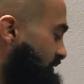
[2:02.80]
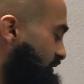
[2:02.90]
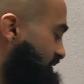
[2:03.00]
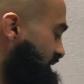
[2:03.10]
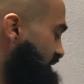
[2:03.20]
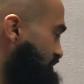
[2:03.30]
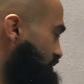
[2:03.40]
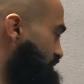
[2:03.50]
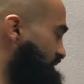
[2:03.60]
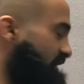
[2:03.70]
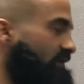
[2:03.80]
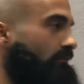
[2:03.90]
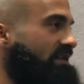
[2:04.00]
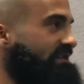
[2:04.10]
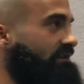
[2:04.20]
when there's issues in the
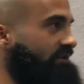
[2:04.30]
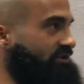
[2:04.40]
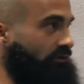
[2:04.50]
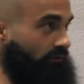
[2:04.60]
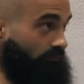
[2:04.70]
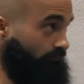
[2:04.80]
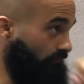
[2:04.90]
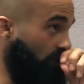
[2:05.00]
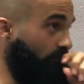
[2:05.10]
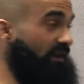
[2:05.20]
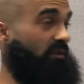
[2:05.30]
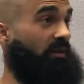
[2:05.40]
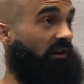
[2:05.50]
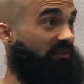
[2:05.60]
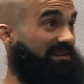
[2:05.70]
musculature around the
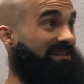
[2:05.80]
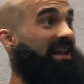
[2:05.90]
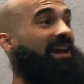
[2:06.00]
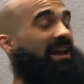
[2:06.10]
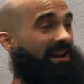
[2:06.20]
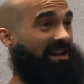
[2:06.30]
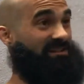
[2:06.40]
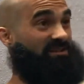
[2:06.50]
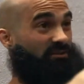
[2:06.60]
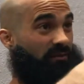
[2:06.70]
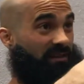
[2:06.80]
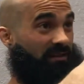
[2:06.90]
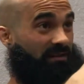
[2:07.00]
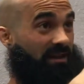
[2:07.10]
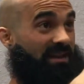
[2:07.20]
pelvis, it has to do with
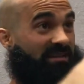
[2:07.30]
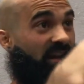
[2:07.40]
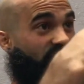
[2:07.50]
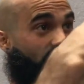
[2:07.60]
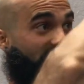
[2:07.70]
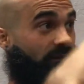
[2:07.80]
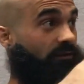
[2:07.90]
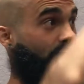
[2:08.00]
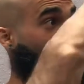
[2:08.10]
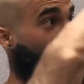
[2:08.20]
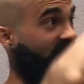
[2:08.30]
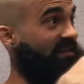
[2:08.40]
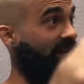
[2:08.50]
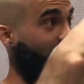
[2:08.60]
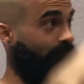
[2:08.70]
the SI joints a little bit
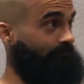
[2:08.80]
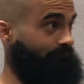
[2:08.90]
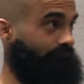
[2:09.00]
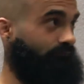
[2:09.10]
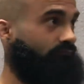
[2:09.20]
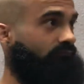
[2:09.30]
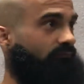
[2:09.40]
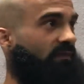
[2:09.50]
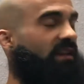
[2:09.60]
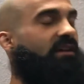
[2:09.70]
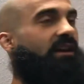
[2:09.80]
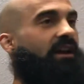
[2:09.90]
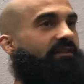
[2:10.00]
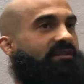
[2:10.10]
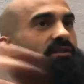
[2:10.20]
offset.
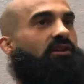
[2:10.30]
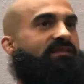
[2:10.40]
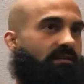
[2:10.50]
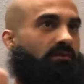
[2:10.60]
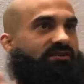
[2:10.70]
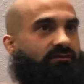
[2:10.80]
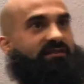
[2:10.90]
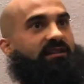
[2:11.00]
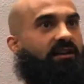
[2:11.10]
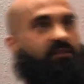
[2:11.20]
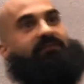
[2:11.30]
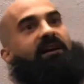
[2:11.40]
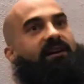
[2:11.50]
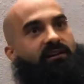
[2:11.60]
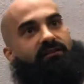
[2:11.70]
And that's causing muscles to kind of
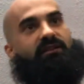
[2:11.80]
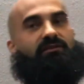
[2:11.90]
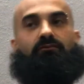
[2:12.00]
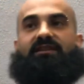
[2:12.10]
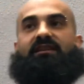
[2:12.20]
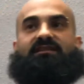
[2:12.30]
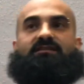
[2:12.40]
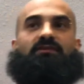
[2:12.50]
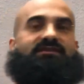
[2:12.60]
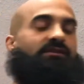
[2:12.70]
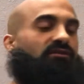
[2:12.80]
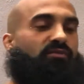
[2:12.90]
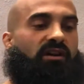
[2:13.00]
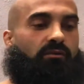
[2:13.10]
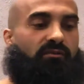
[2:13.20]
fire, and then we think it's a muscular
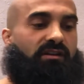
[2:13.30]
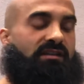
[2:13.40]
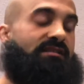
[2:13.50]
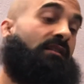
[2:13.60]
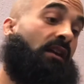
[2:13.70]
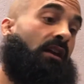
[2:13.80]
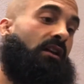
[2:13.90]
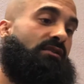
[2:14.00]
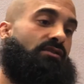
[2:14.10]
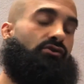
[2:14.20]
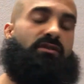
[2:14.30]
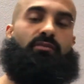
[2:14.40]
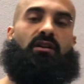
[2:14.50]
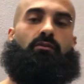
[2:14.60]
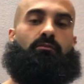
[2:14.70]
problem, and it's a joint
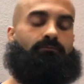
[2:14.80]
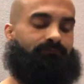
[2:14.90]
problem.